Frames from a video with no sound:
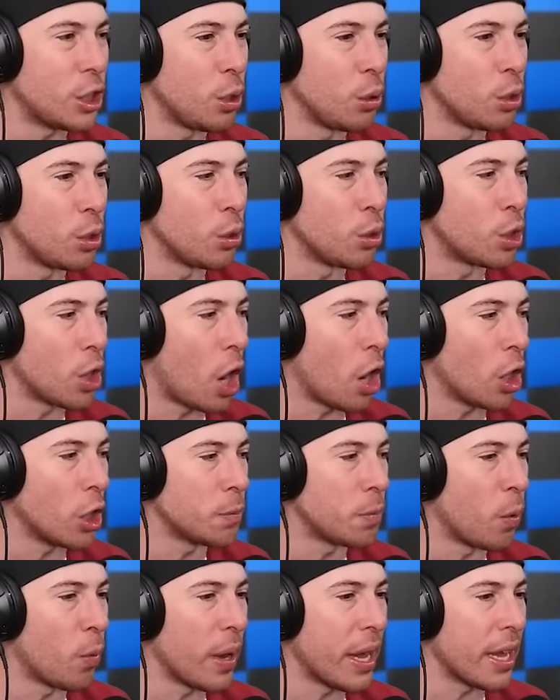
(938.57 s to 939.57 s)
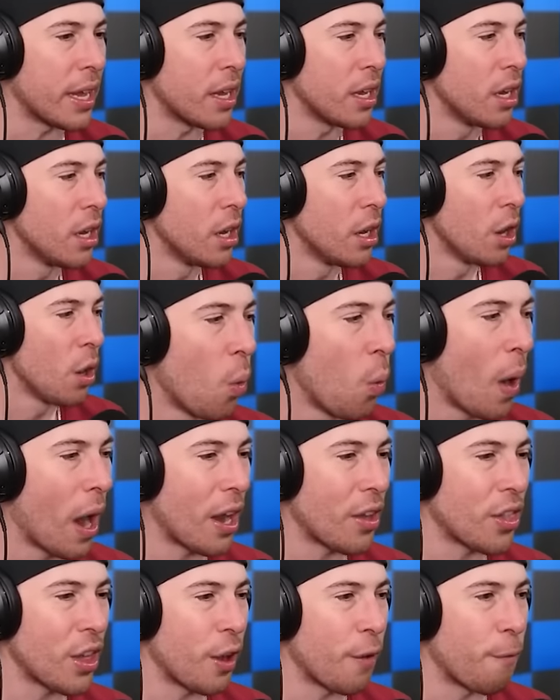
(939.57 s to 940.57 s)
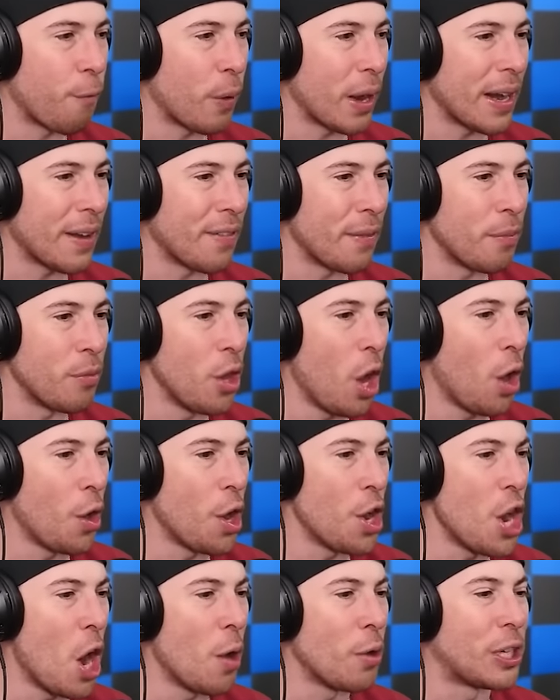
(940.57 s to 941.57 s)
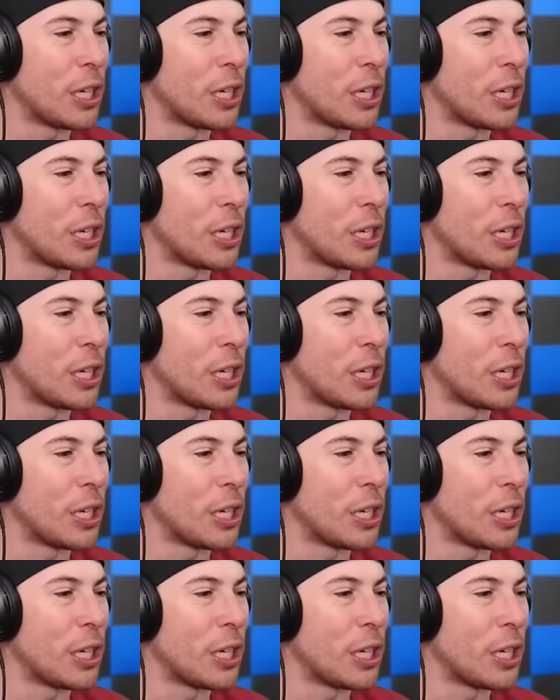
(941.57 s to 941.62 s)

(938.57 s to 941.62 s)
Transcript: Choo Choo Charles, but wait. Why are they afraid of him? No, no, no.